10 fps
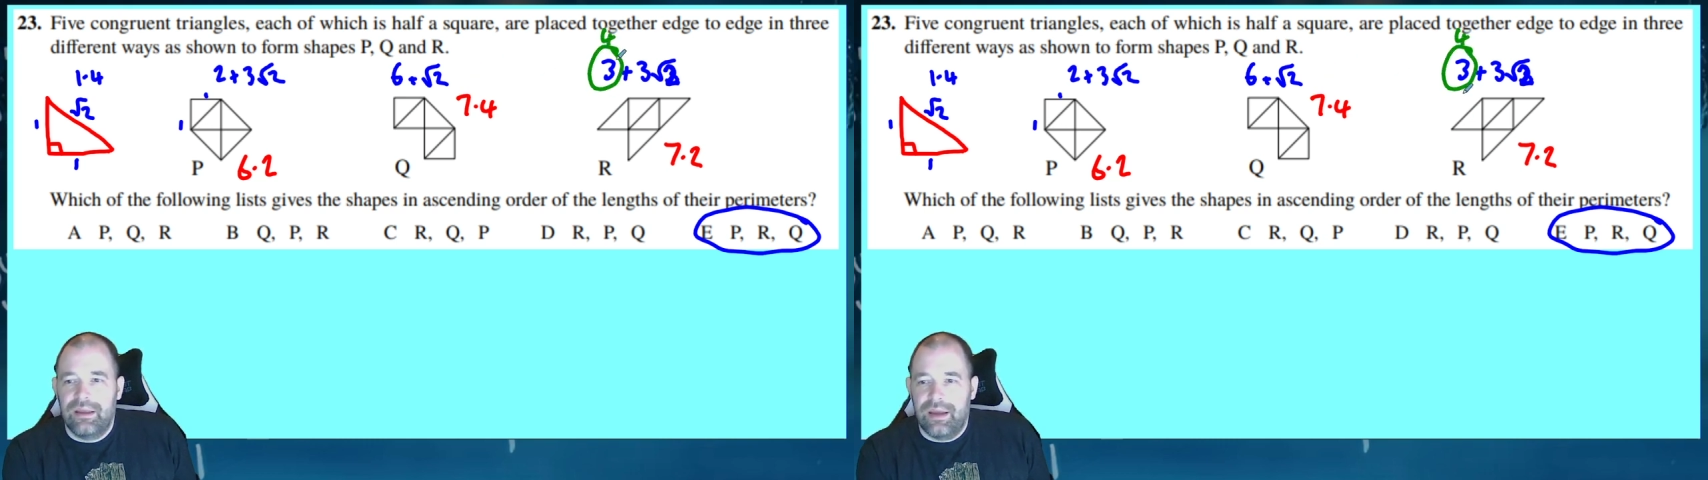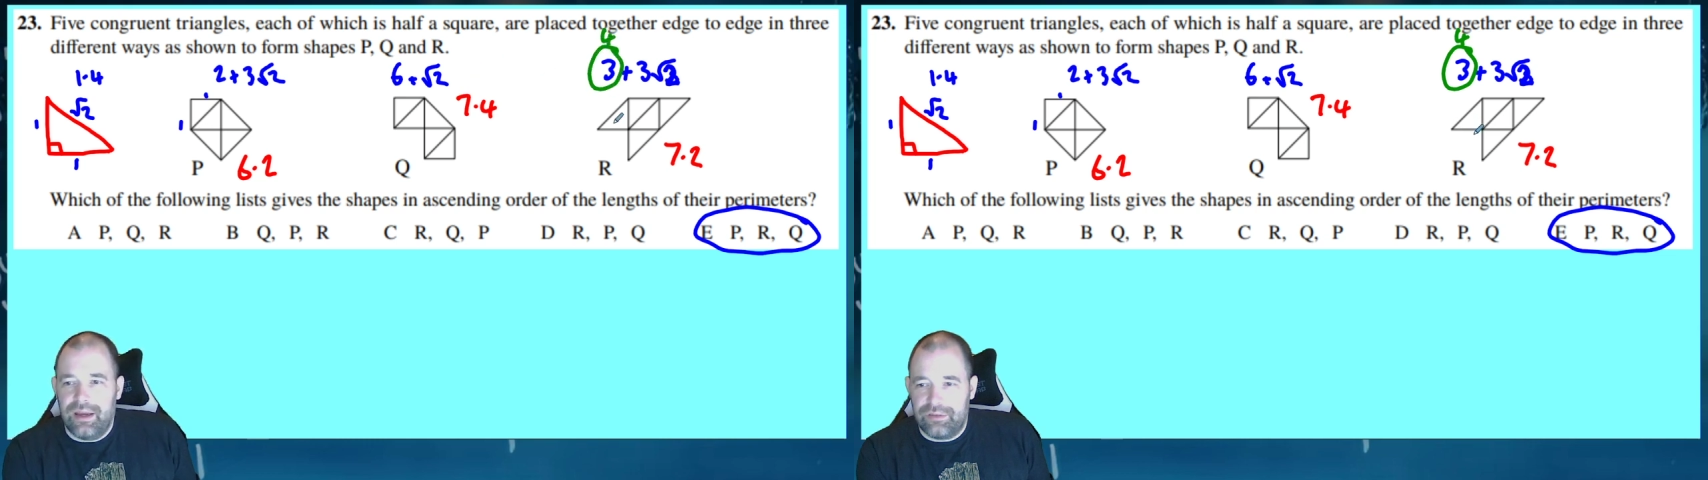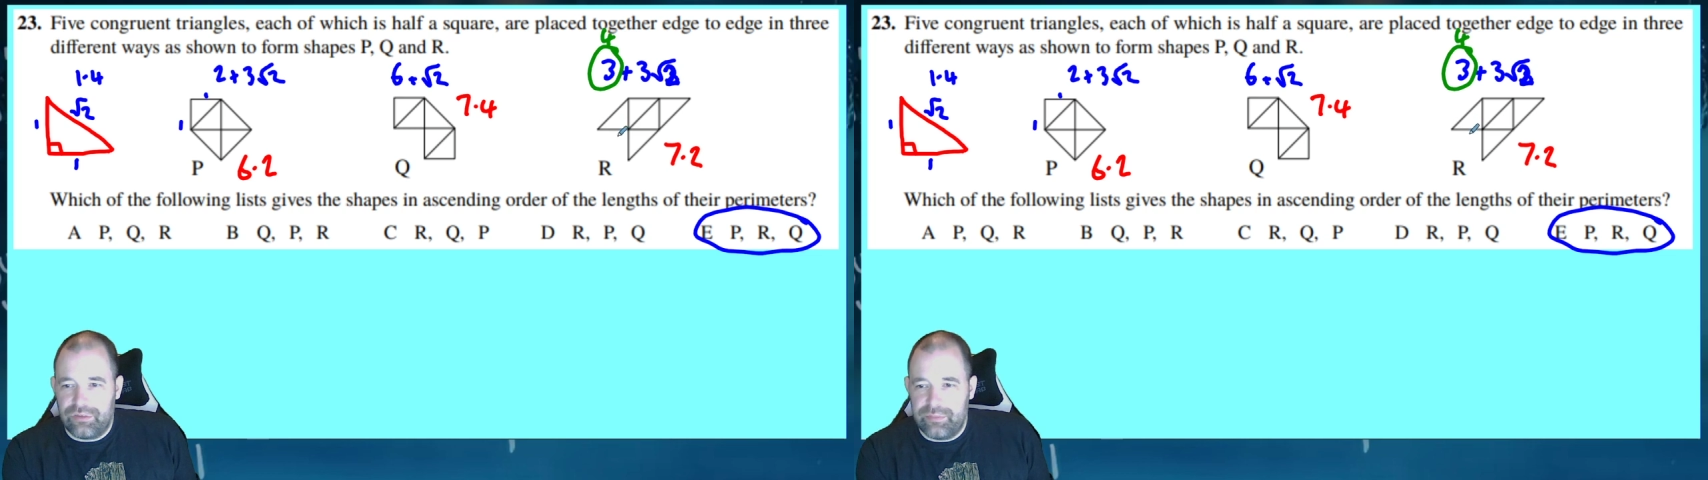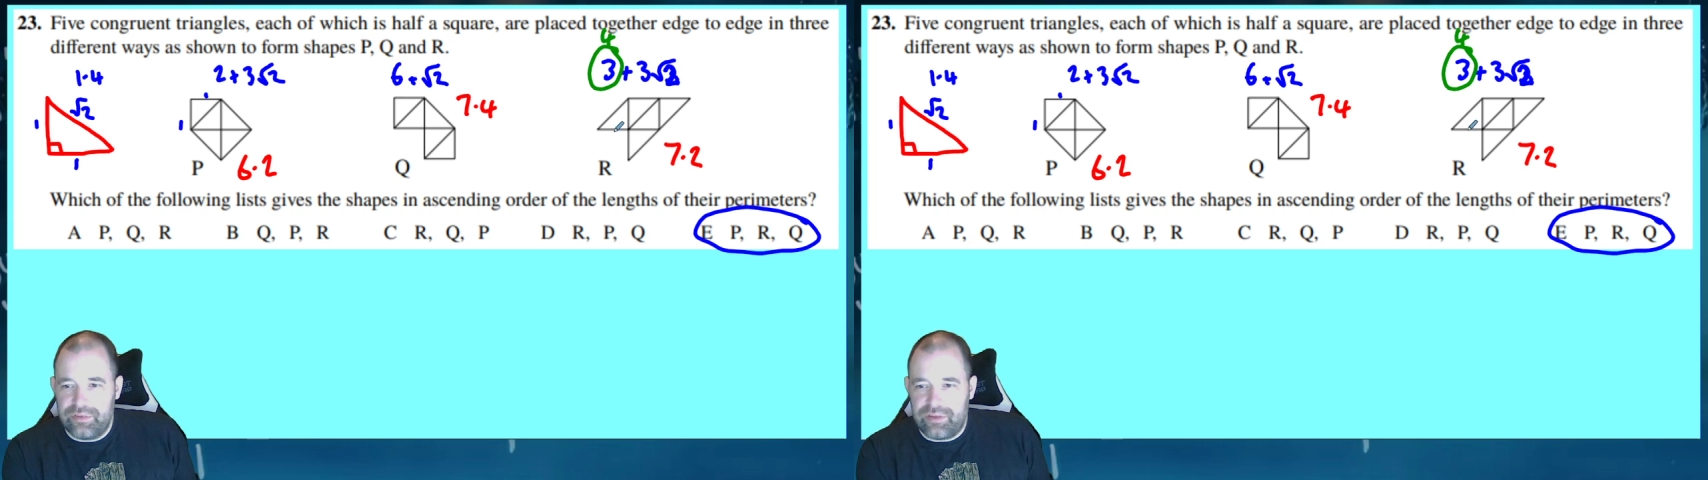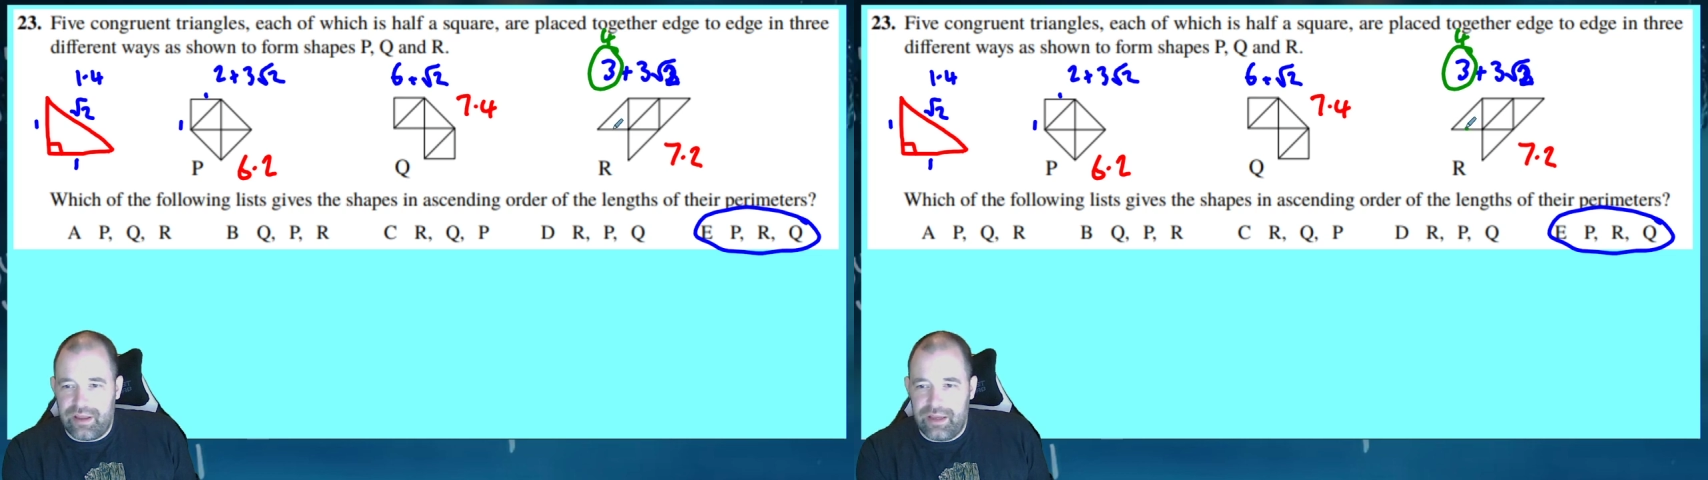I just missed
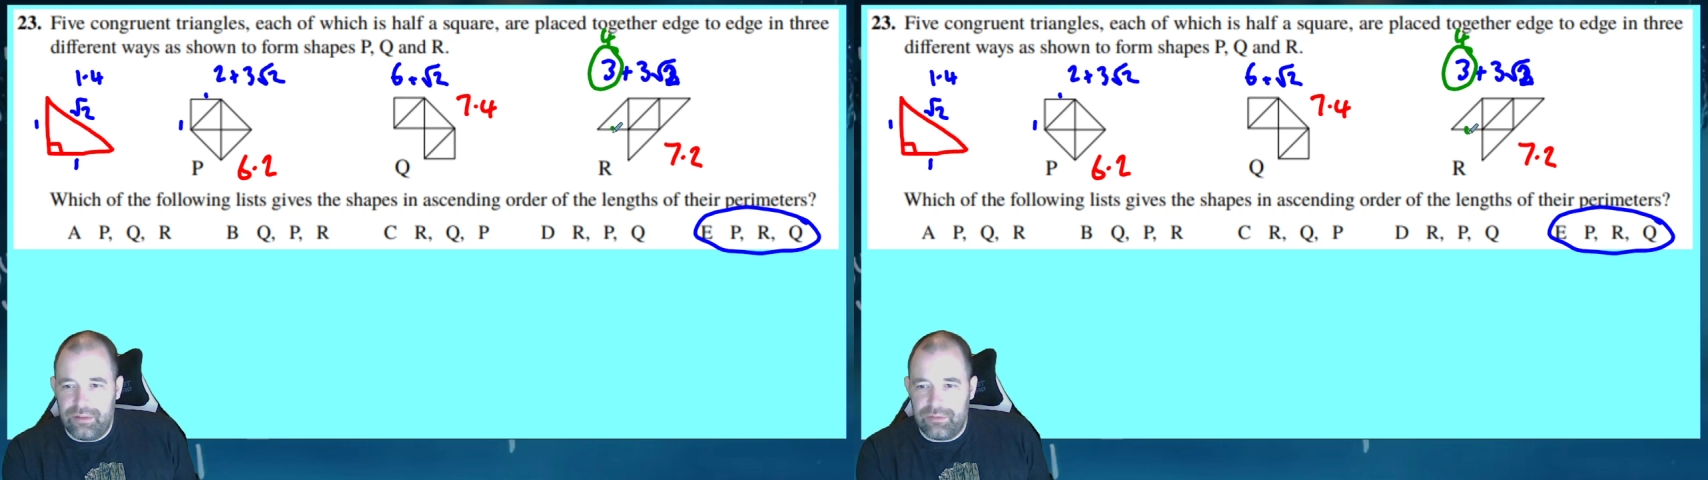that out. It's